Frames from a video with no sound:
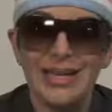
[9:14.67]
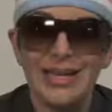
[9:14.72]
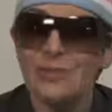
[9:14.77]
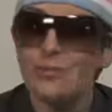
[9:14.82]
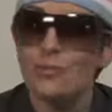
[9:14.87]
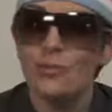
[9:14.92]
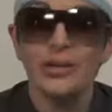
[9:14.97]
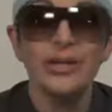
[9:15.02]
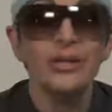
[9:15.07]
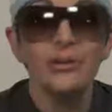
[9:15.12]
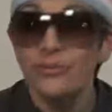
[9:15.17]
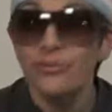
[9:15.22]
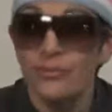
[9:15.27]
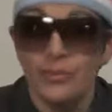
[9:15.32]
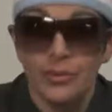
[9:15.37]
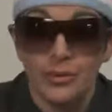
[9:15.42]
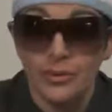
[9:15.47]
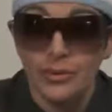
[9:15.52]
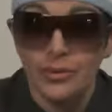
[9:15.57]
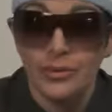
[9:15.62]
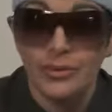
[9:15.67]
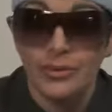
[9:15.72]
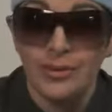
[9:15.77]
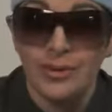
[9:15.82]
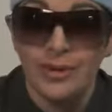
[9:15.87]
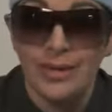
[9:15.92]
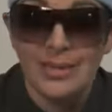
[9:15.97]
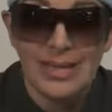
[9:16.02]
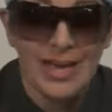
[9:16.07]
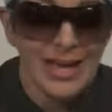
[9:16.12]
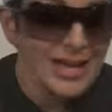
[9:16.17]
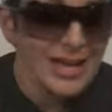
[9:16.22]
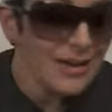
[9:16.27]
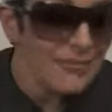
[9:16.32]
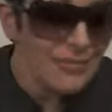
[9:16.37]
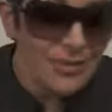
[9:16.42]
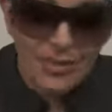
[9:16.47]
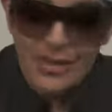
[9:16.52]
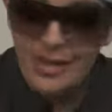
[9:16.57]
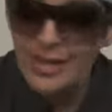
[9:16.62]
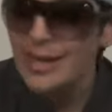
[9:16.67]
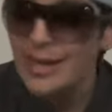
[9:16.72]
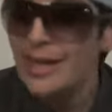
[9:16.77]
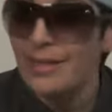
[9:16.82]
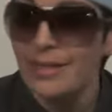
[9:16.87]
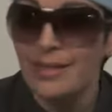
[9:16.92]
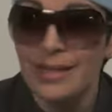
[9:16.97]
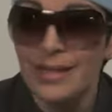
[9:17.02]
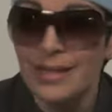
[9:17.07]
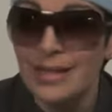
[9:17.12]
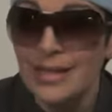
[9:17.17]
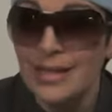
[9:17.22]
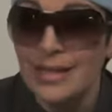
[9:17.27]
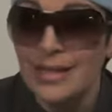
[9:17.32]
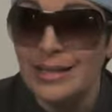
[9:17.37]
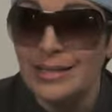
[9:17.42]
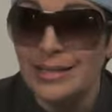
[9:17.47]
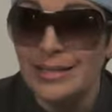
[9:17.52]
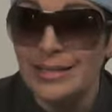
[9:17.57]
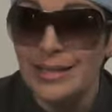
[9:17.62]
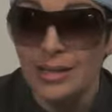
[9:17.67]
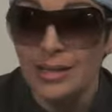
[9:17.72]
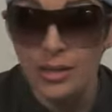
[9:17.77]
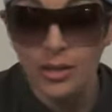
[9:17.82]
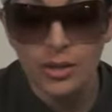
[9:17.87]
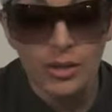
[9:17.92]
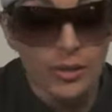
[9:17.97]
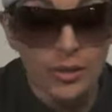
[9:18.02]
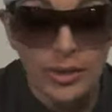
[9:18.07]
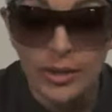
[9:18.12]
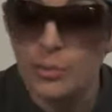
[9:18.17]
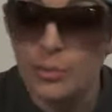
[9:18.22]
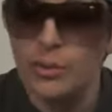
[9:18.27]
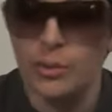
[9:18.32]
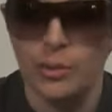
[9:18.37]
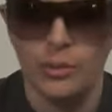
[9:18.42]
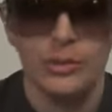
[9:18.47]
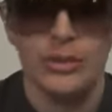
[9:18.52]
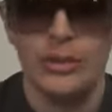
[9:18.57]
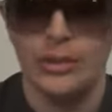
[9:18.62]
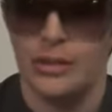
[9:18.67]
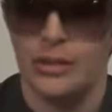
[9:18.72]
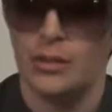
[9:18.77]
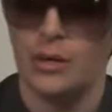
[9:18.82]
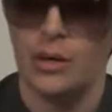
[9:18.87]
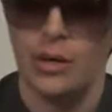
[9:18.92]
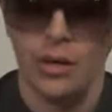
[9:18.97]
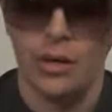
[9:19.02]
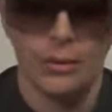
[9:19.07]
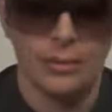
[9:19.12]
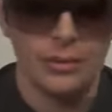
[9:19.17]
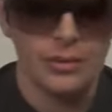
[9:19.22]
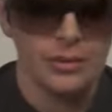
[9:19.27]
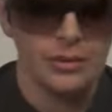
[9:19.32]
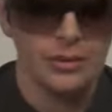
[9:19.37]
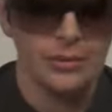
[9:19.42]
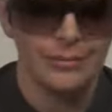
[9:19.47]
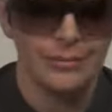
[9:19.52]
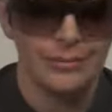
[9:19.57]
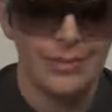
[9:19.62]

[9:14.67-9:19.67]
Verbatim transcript: Eat real food. It's got everything an athlete needs, including protein and carbs.